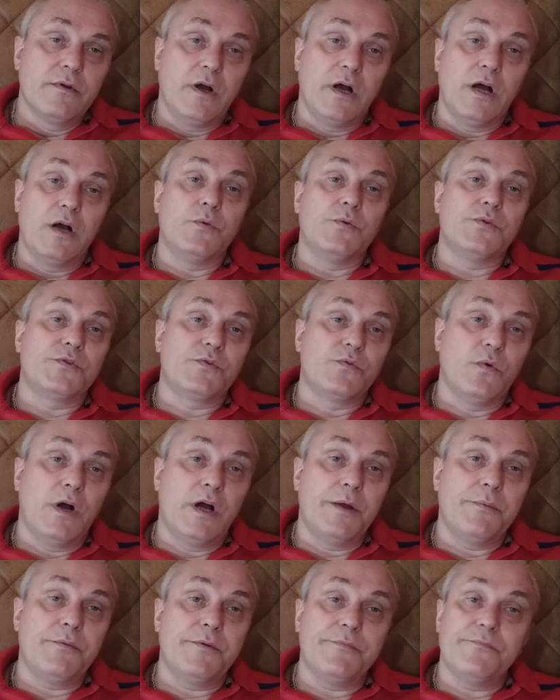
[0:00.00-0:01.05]
our
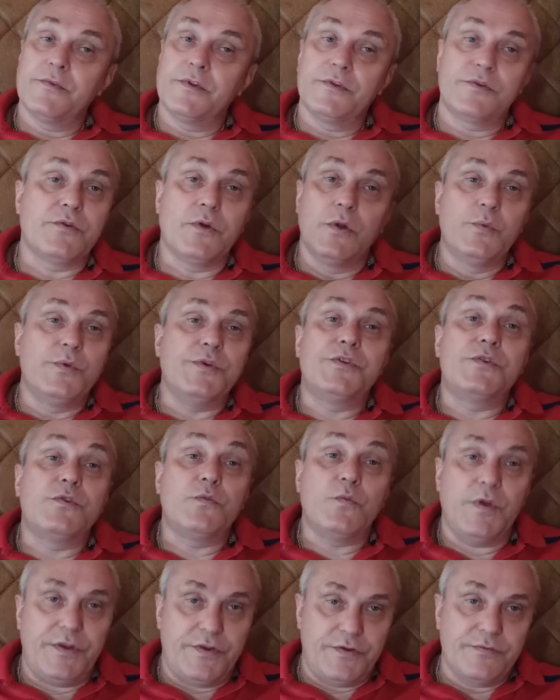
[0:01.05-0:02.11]
Swami, it's always
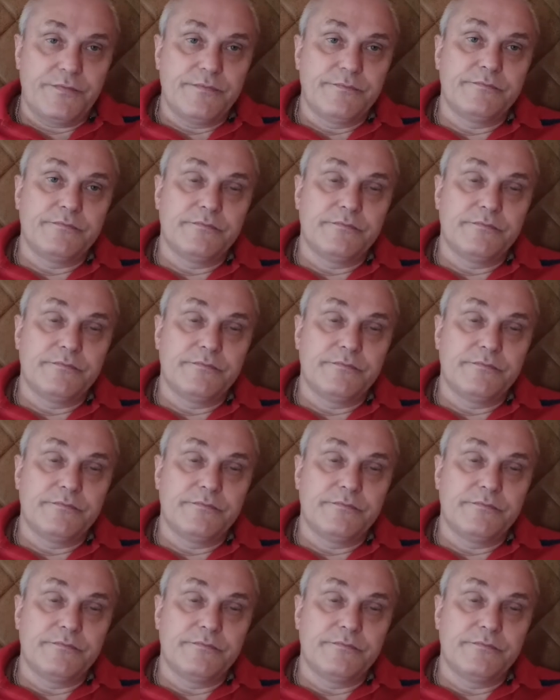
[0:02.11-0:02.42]
sweet.